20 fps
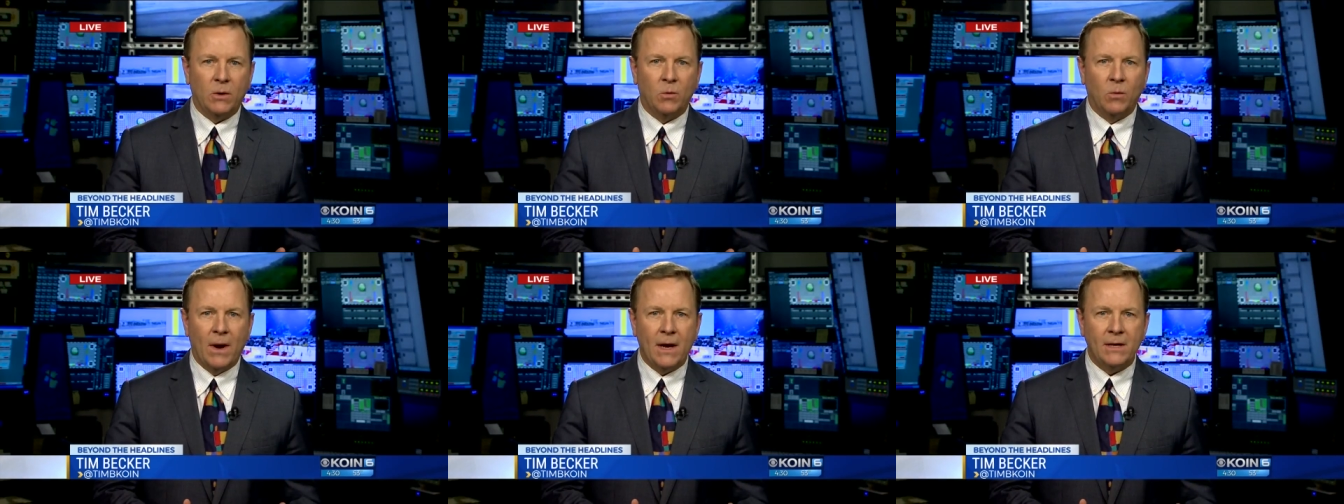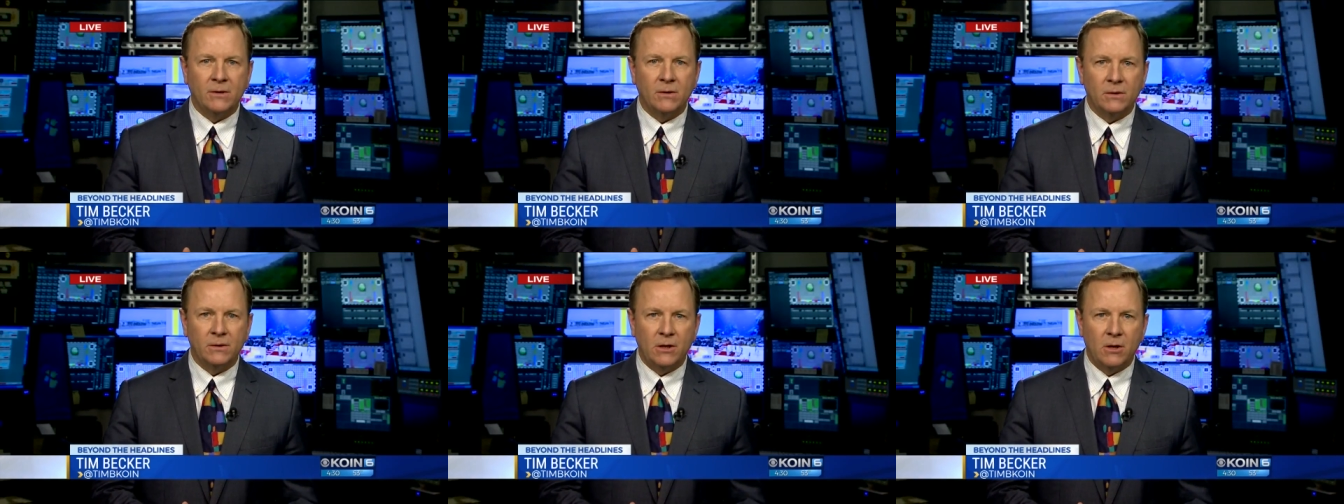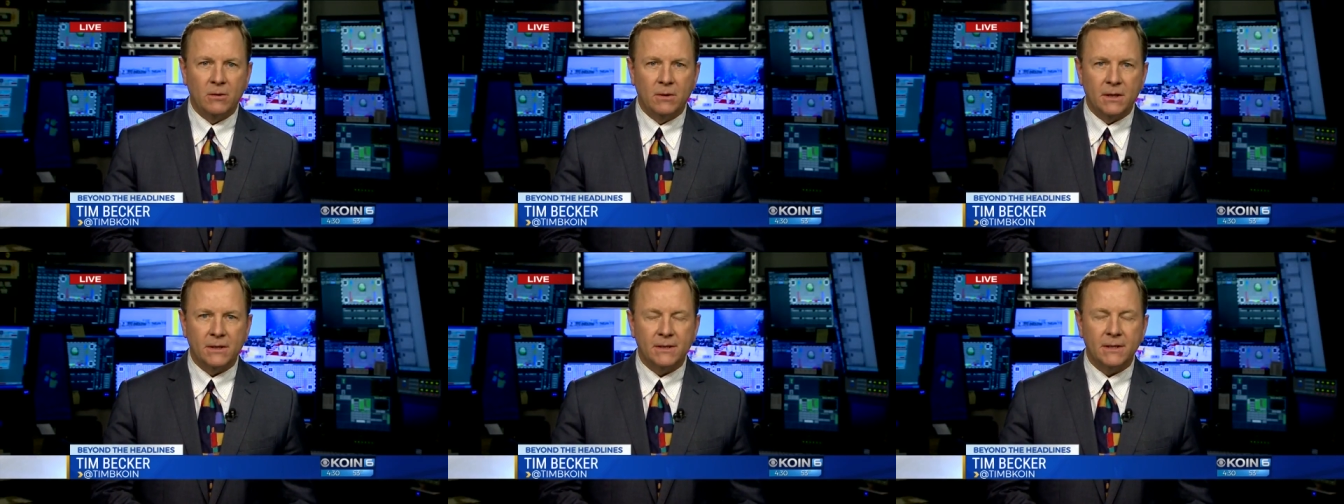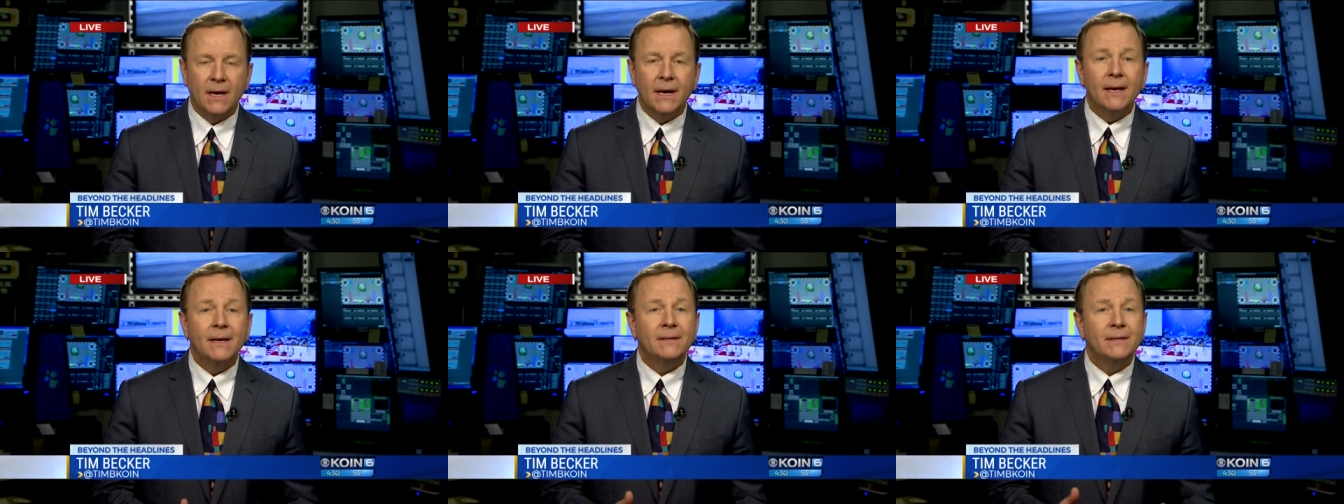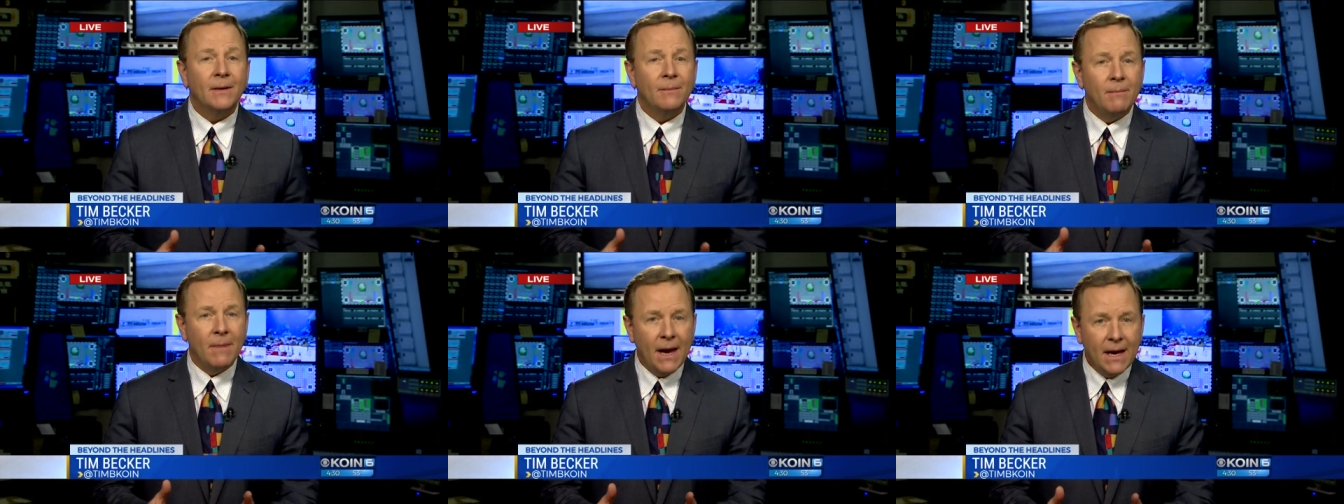rental units
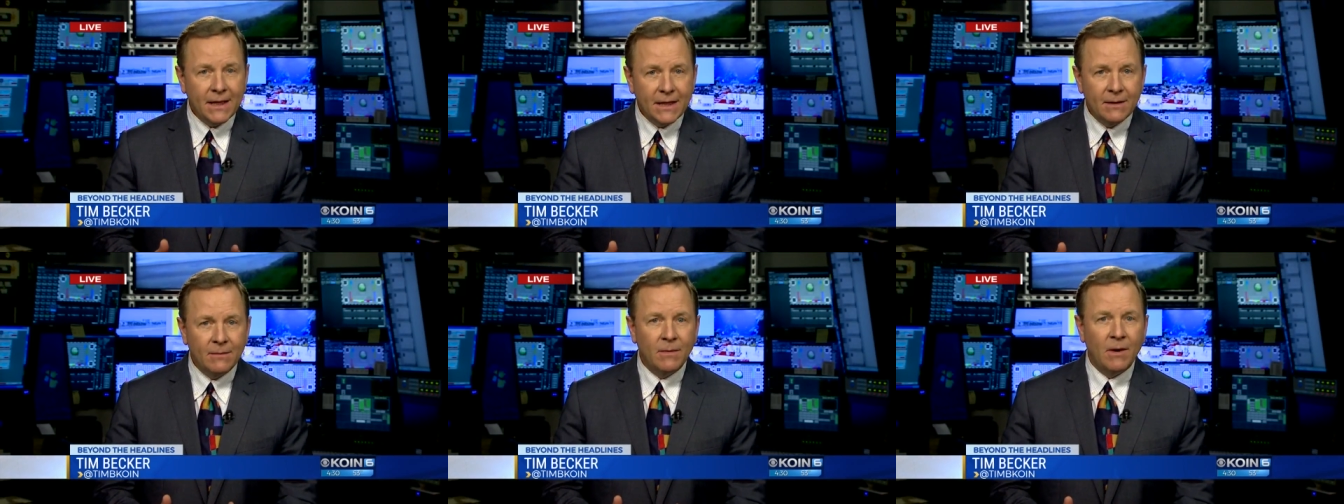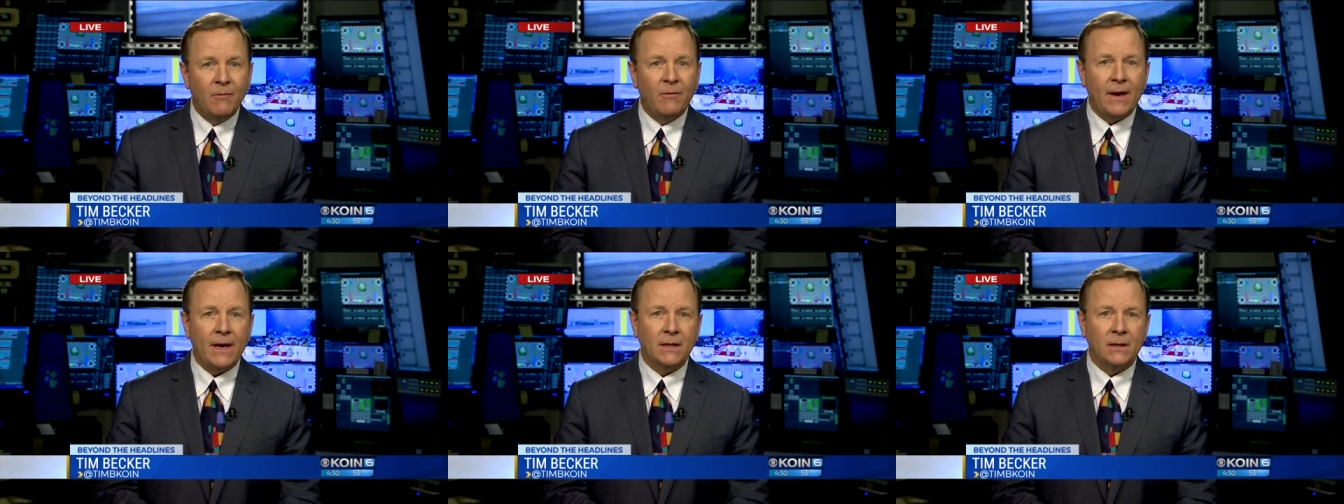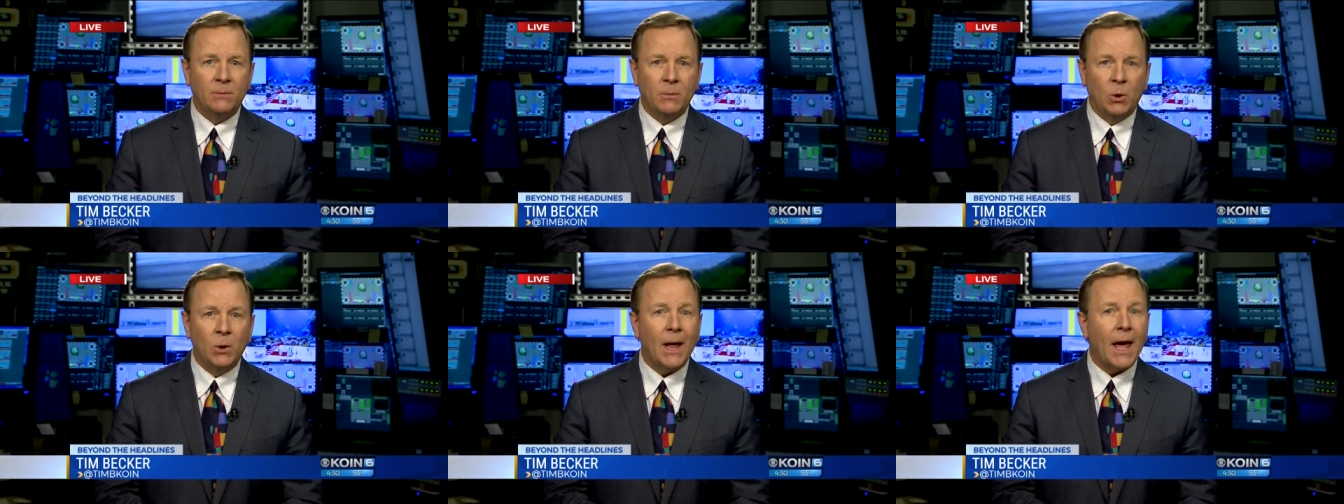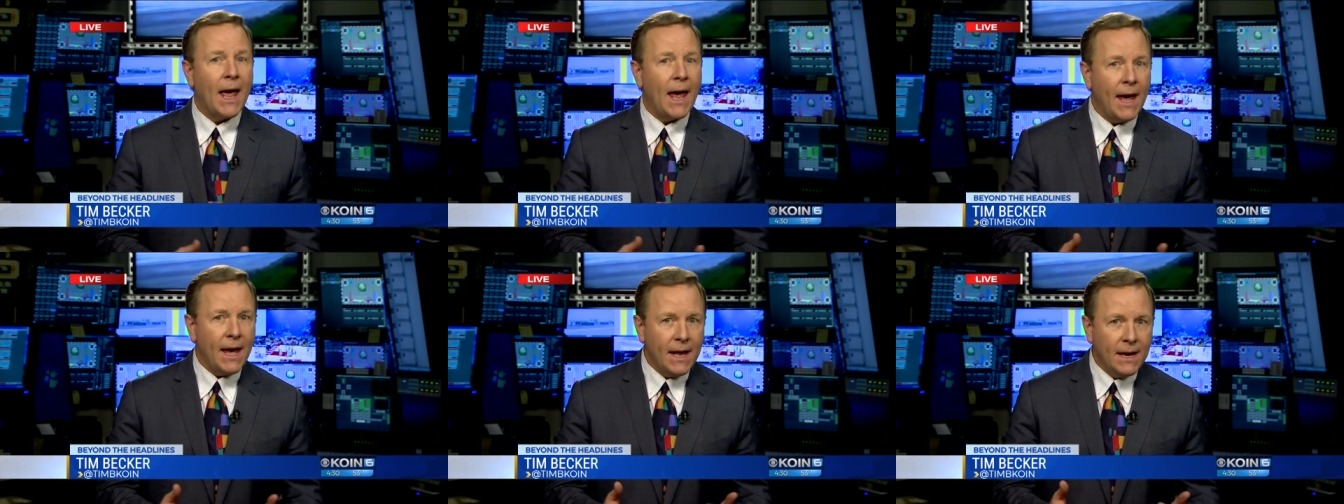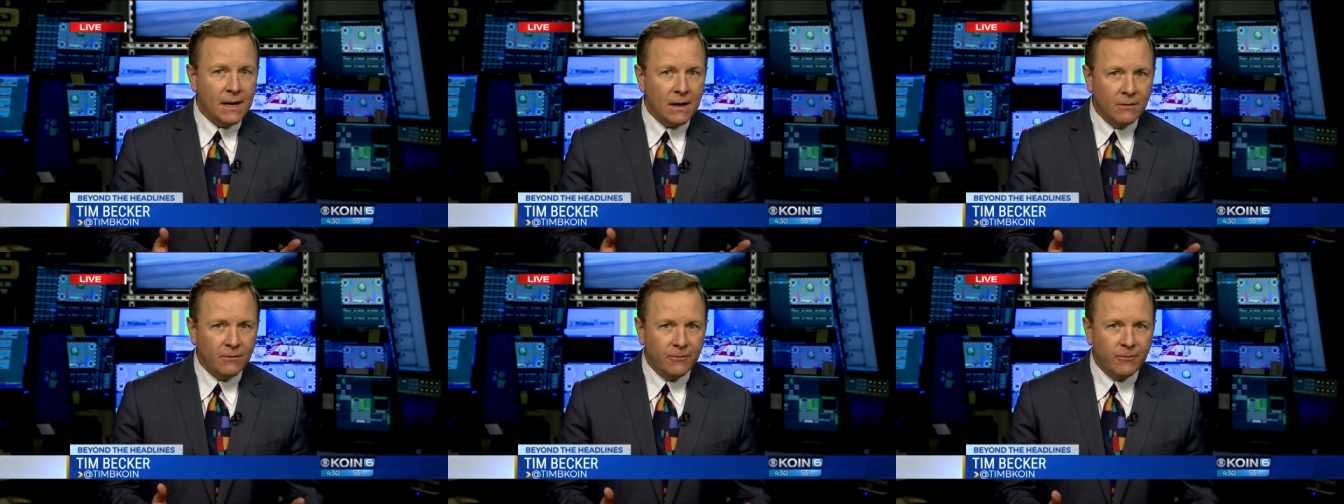to make them available
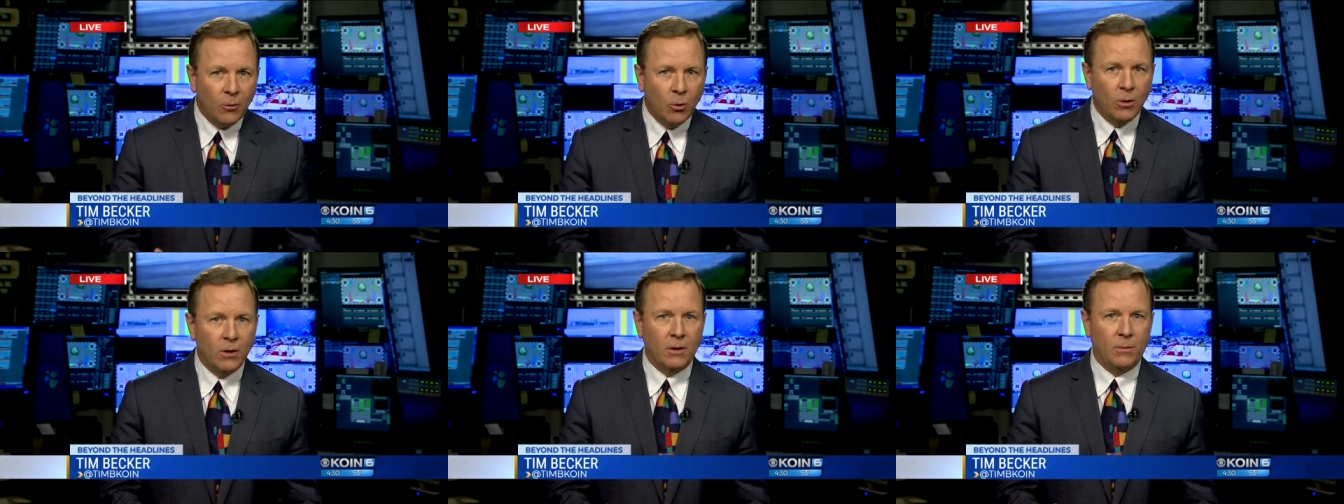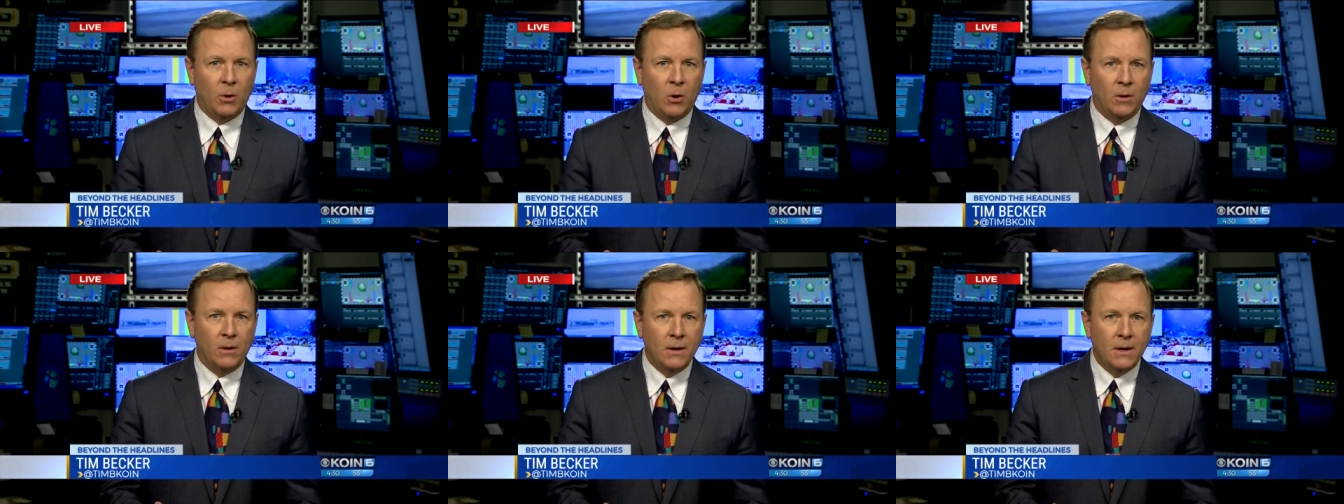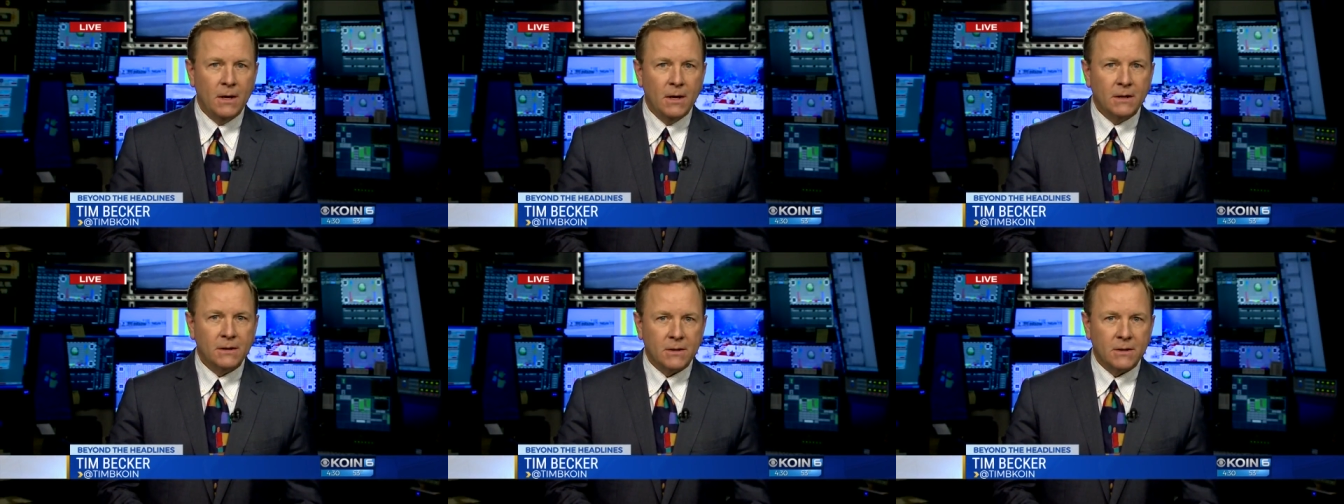and affordable